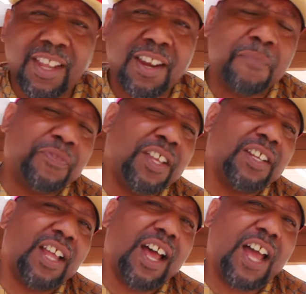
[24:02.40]
I'm
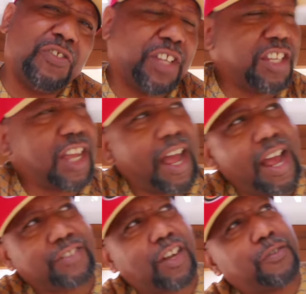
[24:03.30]
thinking, like, how you take your
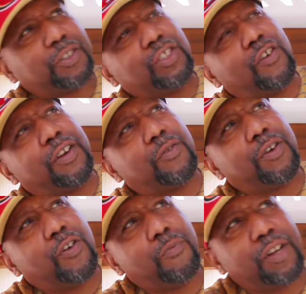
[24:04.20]
eyes off when she over there
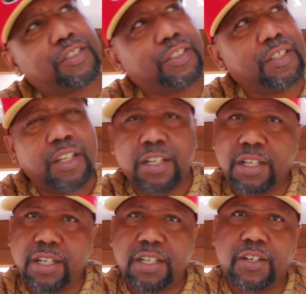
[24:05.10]
with a whole bunch of
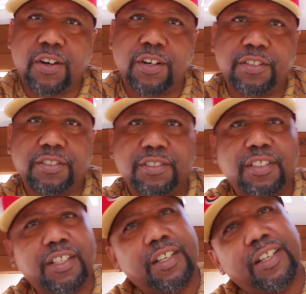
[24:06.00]
hood girls?
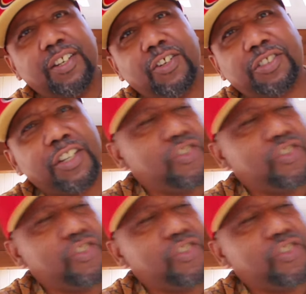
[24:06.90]
You know what I'm saying?